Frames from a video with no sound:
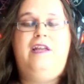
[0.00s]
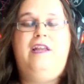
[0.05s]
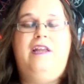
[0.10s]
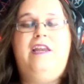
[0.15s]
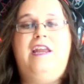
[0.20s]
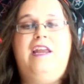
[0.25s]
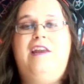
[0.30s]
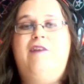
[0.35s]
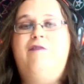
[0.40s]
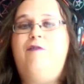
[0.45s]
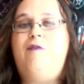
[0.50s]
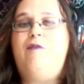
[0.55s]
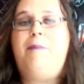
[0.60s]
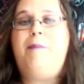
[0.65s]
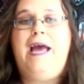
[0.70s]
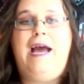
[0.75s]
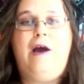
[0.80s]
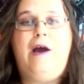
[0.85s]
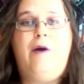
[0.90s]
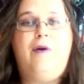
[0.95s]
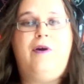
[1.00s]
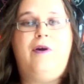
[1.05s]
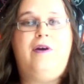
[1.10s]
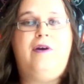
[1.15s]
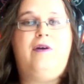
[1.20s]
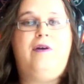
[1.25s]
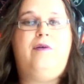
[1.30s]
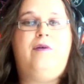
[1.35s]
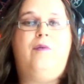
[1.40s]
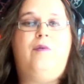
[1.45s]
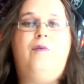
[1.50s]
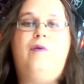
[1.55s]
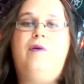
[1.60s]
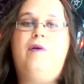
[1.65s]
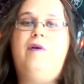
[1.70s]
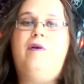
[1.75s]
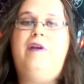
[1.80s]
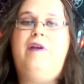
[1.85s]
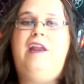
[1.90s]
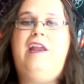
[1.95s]
need for power
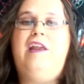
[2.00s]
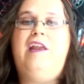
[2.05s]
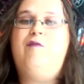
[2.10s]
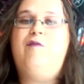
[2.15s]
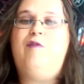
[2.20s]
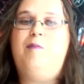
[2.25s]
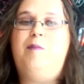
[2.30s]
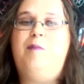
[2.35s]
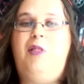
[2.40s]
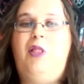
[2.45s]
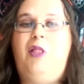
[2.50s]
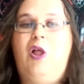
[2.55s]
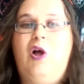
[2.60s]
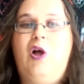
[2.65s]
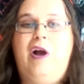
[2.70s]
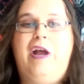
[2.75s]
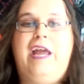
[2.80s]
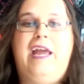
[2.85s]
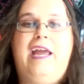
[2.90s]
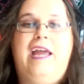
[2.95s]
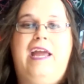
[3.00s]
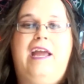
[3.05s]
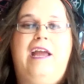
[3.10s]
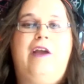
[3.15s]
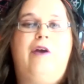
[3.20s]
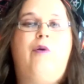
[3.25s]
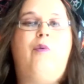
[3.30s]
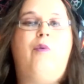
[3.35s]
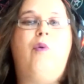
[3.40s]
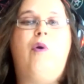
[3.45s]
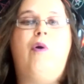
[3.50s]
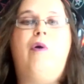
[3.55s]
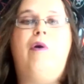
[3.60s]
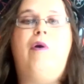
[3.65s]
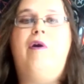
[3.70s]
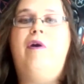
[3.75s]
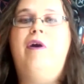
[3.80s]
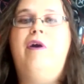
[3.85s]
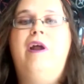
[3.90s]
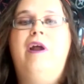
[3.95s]
or need for belonging
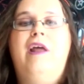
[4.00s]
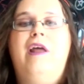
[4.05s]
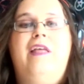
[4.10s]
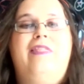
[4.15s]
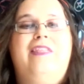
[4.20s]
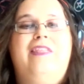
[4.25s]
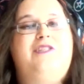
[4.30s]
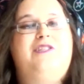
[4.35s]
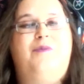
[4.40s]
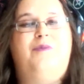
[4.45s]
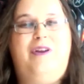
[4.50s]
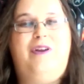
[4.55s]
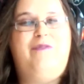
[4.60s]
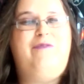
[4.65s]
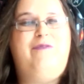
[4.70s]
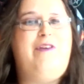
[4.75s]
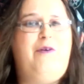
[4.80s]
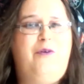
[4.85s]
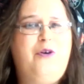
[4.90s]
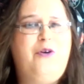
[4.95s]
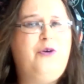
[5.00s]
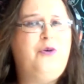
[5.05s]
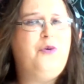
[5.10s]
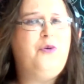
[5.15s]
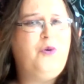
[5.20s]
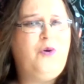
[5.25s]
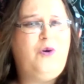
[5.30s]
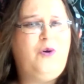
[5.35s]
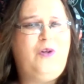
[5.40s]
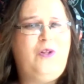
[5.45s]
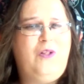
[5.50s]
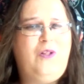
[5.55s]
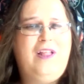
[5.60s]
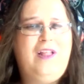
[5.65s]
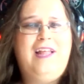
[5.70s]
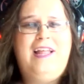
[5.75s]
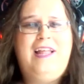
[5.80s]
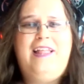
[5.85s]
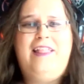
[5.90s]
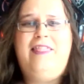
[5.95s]
or they just want to feel cool,
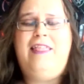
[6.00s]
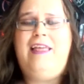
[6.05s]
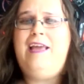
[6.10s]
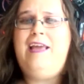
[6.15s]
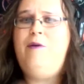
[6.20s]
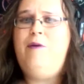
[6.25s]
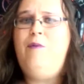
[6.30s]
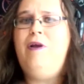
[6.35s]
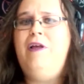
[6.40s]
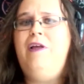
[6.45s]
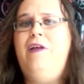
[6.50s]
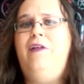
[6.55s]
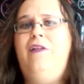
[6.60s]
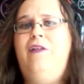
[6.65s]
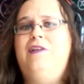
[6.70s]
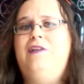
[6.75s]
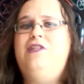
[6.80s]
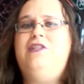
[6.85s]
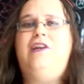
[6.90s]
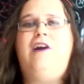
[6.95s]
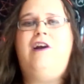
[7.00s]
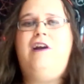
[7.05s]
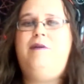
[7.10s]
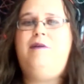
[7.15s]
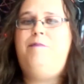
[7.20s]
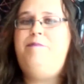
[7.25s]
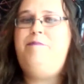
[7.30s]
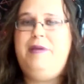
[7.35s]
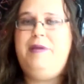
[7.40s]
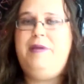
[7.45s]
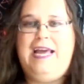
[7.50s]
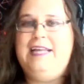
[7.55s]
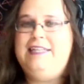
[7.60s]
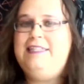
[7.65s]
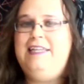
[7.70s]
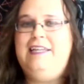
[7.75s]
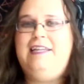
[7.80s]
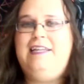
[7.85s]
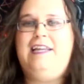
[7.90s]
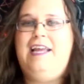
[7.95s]
they will start
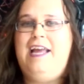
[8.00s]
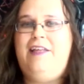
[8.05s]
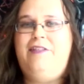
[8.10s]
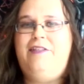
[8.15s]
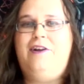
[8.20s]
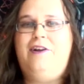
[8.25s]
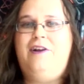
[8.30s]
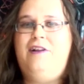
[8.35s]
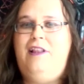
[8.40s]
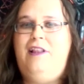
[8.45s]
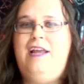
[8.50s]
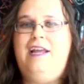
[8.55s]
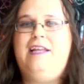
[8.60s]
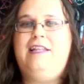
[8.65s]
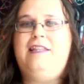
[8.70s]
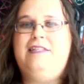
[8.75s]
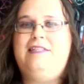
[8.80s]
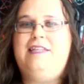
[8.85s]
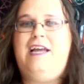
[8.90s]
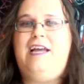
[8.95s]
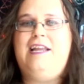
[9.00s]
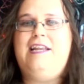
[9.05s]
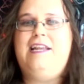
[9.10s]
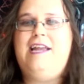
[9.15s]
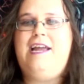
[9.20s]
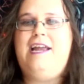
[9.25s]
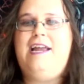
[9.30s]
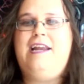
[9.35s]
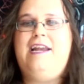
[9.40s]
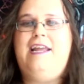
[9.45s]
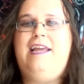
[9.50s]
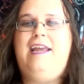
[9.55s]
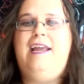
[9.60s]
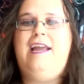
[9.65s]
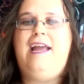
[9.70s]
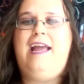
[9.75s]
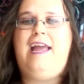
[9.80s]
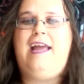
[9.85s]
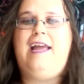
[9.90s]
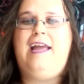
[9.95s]
BSing together like this
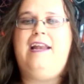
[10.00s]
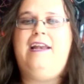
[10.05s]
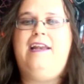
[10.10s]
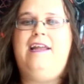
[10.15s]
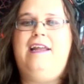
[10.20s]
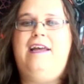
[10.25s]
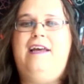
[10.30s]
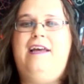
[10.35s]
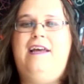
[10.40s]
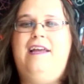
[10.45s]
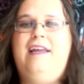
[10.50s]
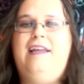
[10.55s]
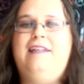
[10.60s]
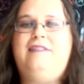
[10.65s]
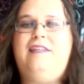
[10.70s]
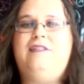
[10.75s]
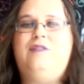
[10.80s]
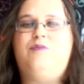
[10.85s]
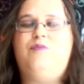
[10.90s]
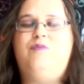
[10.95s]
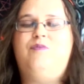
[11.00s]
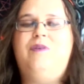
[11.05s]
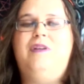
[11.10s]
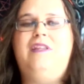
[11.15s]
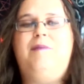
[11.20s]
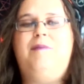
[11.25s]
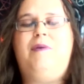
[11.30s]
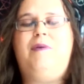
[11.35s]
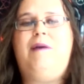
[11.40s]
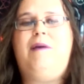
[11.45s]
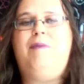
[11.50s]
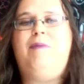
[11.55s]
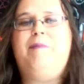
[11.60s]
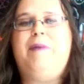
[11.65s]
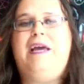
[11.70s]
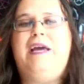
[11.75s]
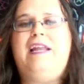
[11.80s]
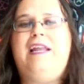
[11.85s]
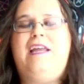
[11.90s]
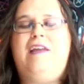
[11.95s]
identity. And uh, it's, it's really
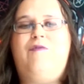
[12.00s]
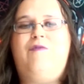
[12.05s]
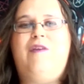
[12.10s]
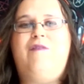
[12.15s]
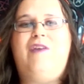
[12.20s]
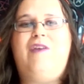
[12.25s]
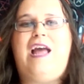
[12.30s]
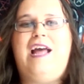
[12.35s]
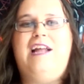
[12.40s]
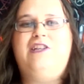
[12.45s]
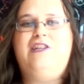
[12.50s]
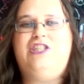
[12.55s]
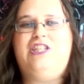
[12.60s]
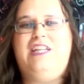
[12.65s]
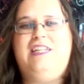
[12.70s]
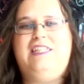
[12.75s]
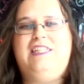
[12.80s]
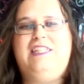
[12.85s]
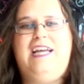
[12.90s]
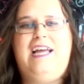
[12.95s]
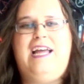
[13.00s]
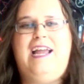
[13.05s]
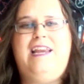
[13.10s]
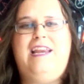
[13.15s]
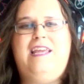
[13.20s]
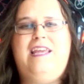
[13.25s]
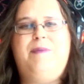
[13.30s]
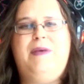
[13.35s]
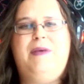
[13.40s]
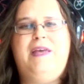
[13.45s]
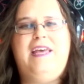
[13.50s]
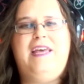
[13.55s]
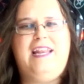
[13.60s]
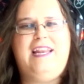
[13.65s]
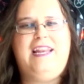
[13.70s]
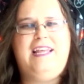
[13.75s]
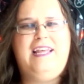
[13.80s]
problematic if they've got just a tiny bit